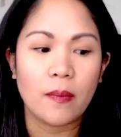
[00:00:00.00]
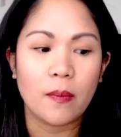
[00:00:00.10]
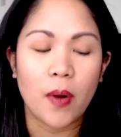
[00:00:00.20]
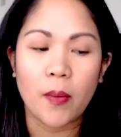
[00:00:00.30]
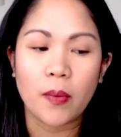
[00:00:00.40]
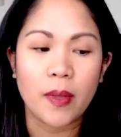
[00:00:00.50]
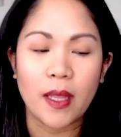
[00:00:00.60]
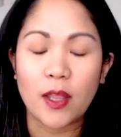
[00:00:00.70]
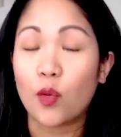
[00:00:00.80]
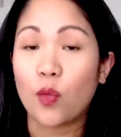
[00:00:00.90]
probably
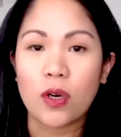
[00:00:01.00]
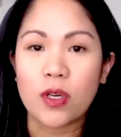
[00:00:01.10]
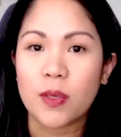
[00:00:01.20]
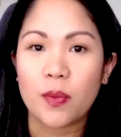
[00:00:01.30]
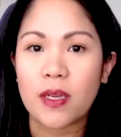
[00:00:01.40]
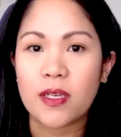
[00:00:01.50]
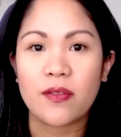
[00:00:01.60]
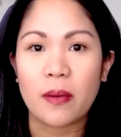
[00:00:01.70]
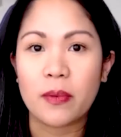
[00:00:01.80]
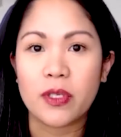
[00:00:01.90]
like the worst depressive
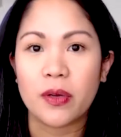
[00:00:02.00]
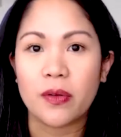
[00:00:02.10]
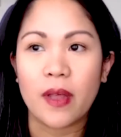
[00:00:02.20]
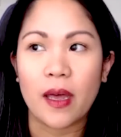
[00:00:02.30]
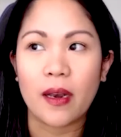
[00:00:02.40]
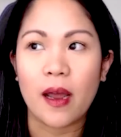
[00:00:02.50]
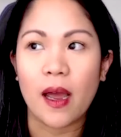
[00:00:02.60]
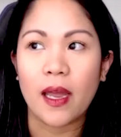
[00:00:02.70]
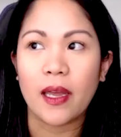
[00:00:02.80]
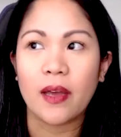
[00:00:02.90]
episode that
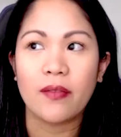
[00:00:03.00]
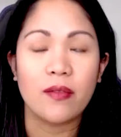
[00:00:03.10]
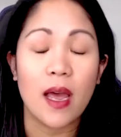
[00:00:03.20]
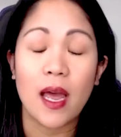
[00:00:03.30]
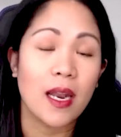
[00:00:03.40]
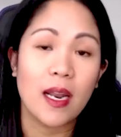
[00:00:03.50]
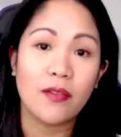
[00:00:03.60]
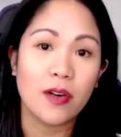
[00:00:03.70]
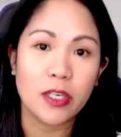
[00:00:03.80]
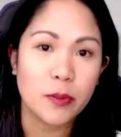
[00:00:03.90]
I had
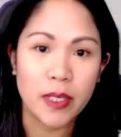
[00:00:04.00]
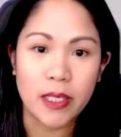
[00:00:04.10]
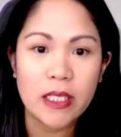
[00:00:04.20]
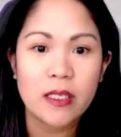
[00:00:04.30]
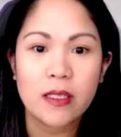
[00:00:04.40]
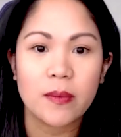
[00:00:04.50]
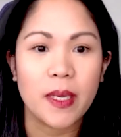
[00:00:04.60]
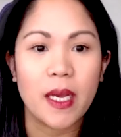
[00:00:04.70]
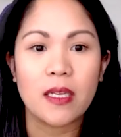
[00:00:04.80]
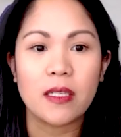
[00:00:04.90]
ever experienced,
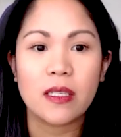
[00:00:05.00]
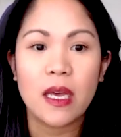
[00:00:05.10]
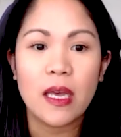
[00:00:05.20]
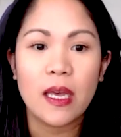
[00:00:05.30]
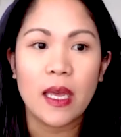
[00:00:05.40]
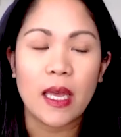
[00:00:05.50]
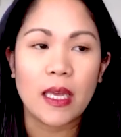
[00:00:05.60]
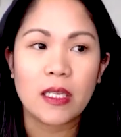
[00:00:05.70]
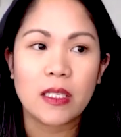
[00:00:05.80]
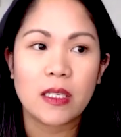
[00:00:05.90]
because
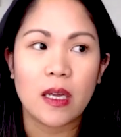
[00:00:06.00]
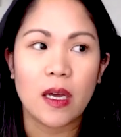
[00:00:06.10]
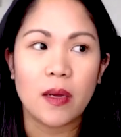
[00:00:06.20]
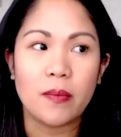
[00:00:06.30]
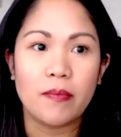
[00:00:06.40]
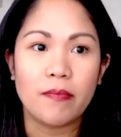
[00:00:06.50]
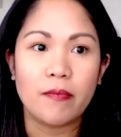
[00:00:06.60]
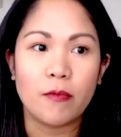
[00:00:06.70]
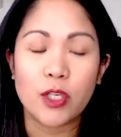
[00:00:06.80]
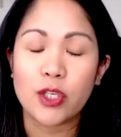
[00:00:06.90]
it
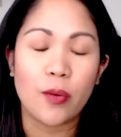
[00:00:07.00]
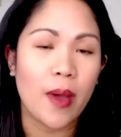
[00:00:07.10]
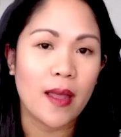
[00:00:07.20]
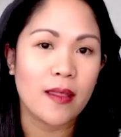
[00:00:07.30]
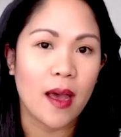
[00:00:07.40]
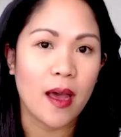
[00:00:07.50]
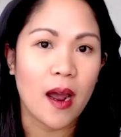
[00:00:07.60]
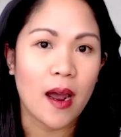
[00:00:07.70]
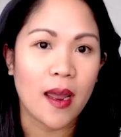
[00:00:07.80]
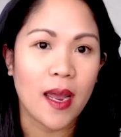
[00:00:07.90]
was so bad that
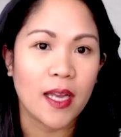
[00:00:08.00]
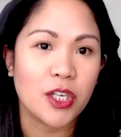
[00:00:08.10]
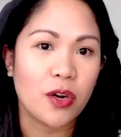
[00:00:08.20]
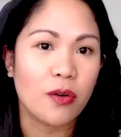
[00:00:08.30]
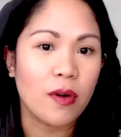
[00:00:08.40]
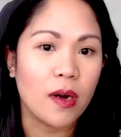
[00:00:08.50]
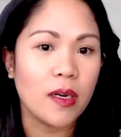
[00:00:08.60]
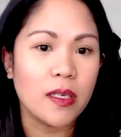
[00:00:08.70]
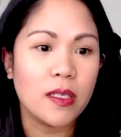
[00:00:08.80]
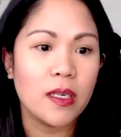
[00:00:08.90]
I had to go
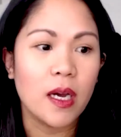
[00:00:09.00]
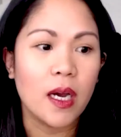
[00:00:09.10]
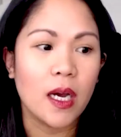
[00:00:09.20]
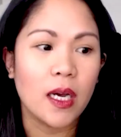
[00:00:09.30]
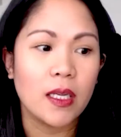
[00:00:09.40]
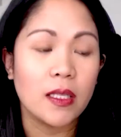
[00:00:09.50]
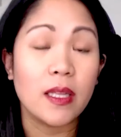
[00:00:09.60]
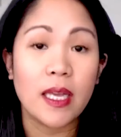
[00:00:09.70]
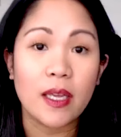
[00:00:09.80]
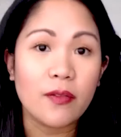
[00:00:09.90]
on
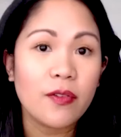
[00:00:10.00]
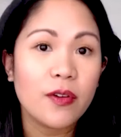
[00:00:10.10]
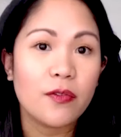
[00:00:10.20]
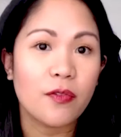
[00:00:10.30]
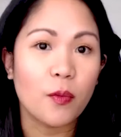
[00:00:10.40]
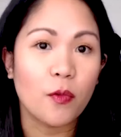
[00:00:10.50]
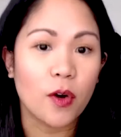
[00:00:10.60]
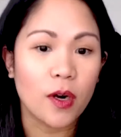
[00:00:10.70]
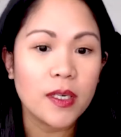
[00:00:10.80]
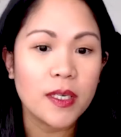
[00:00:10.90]
leave from
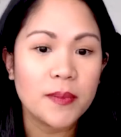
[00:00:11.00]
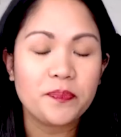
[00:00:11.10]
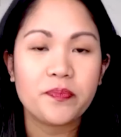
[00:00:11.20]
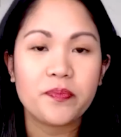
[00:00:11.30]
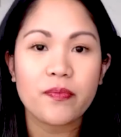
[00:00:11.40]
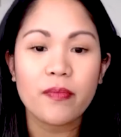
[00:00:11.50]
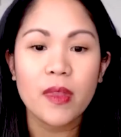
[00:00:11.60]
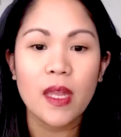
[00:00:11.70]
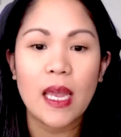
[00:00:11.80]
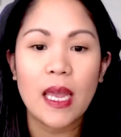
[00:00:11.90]
work
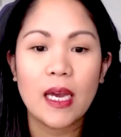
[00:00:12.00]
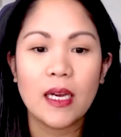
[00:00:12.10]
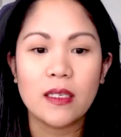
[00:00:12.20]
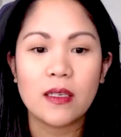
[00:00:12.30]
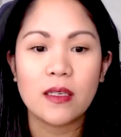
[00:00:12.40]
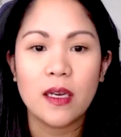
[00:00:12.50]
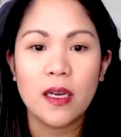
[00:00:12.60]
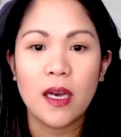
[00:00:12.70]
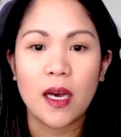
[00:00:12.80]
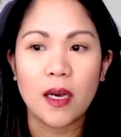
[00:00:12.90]
and
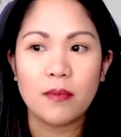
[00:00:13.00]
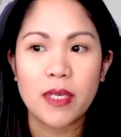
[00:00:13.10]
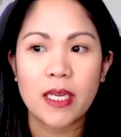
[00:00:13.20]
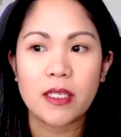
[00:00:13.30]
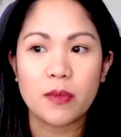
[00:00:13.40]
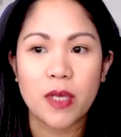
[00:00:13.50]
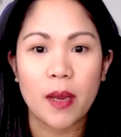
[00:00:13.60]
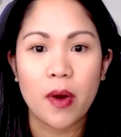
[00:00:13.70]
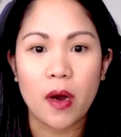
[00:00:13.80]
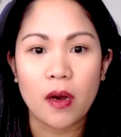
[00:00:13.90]
take some
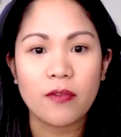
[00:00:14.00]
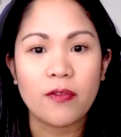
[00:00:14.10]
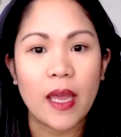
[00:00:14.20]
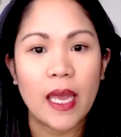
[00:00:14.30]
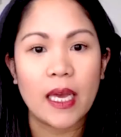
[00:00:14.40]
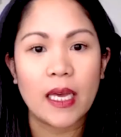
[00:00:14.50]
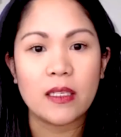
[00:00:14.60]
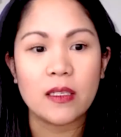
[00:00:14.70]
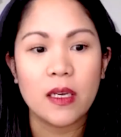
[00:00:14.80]
time off, and